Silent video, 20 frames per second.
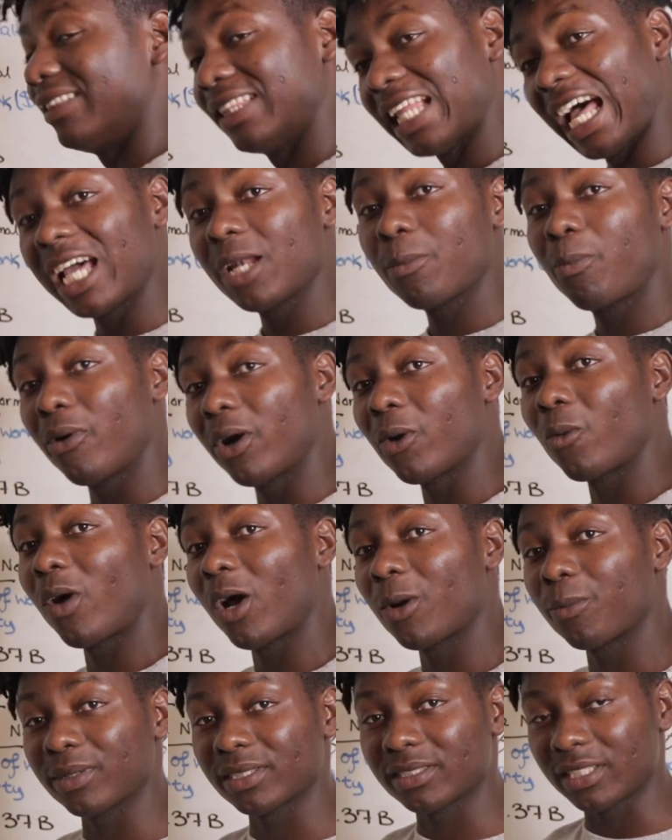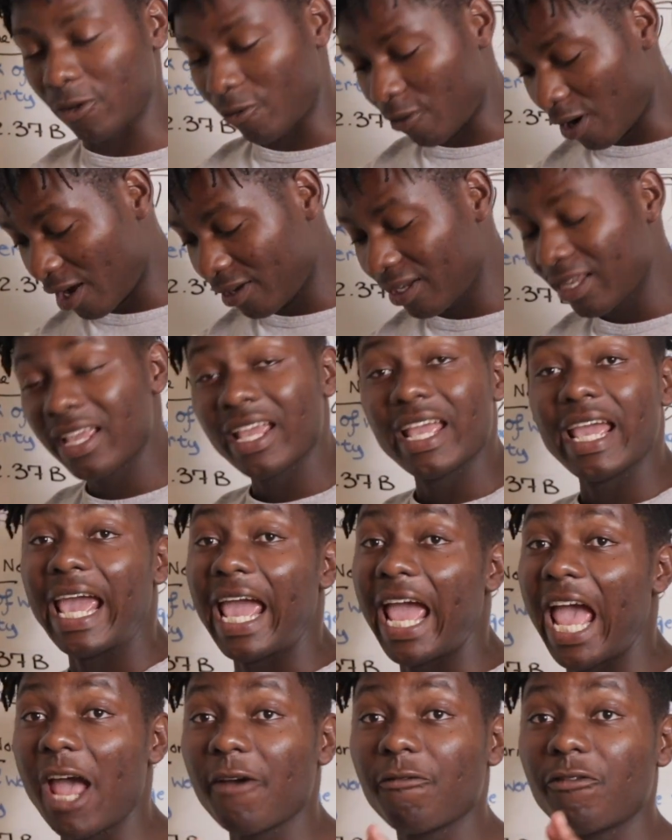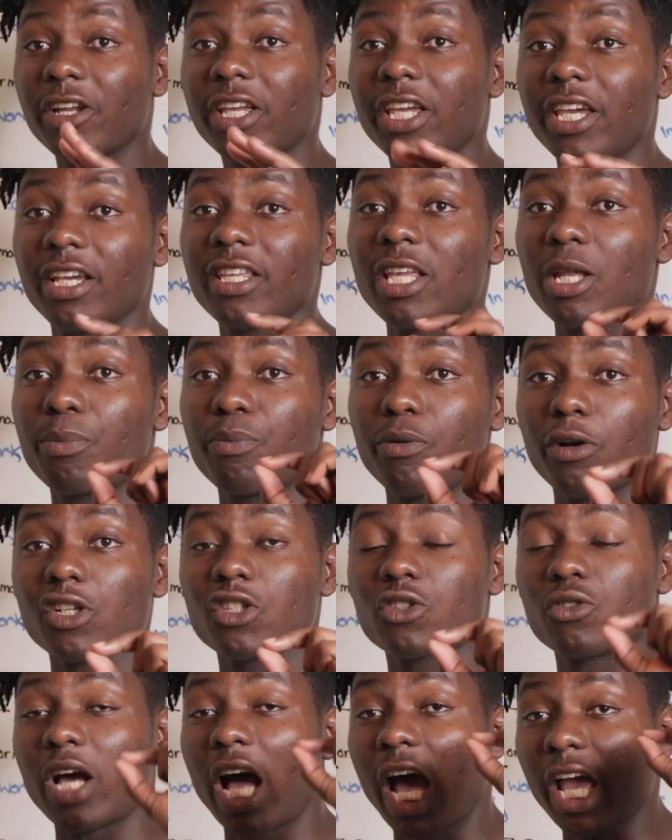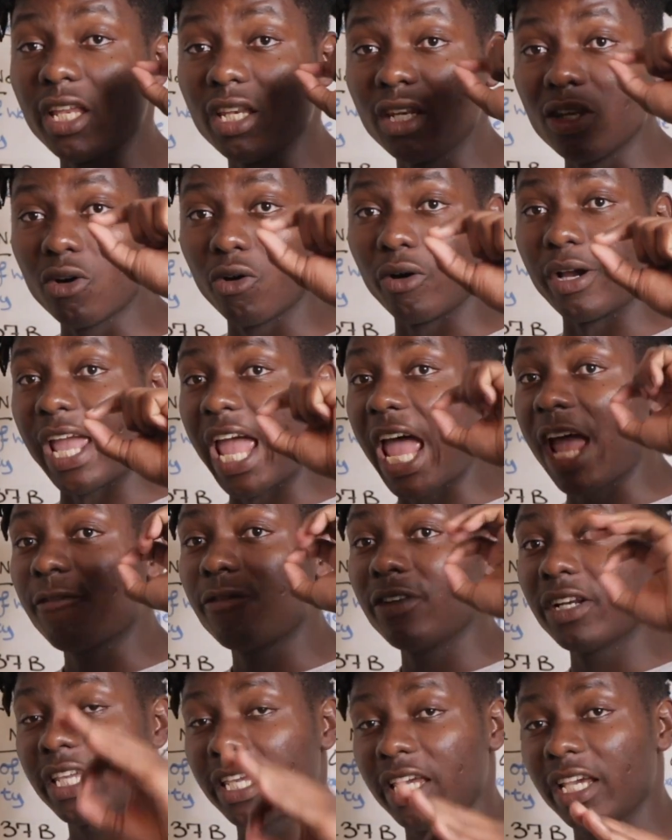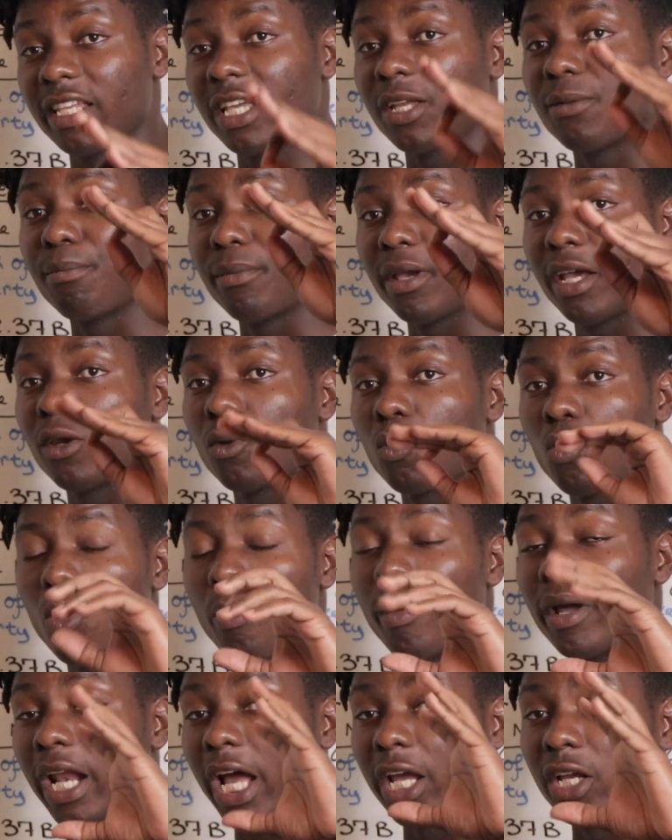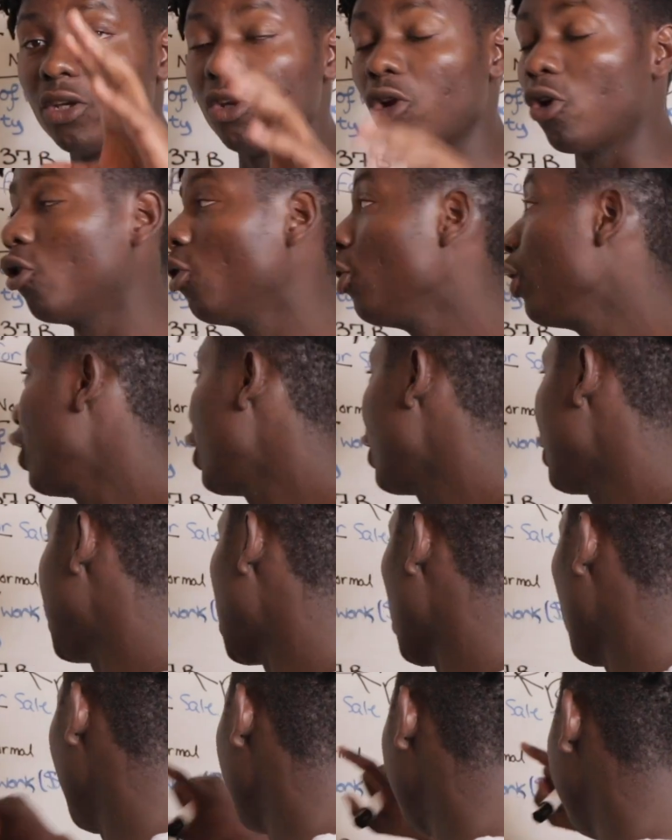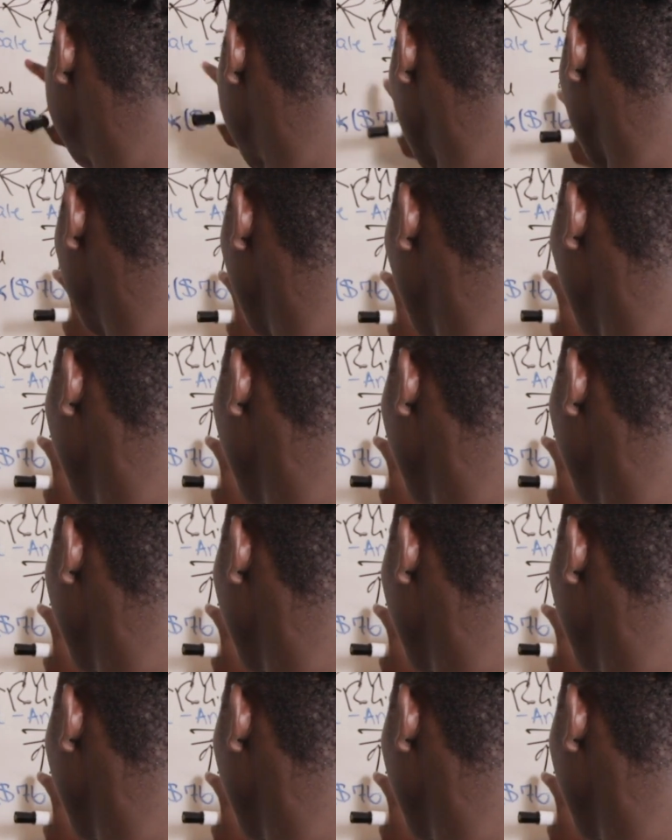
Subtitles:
9.1%, right? Every Kenyan person I know, every Kenyan man, woman I know, they will disagree